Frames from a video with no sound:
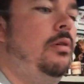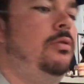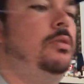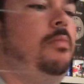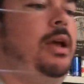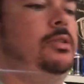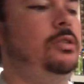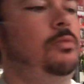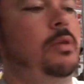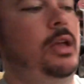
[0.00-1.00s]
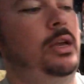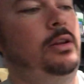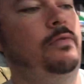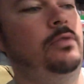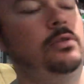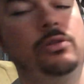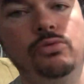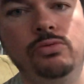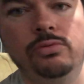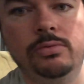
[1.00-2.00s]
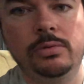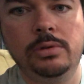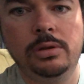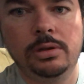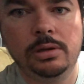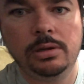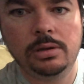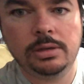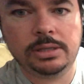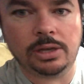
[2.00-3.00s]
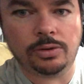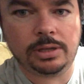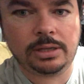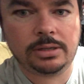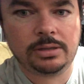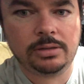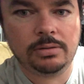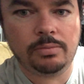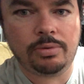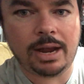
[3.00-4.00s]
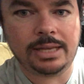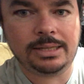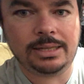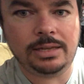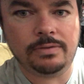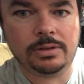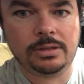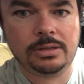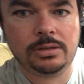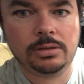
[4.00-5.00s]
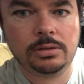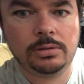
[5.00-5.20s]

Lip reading: There's the mastermind of the new Celtics, Brad Stevens.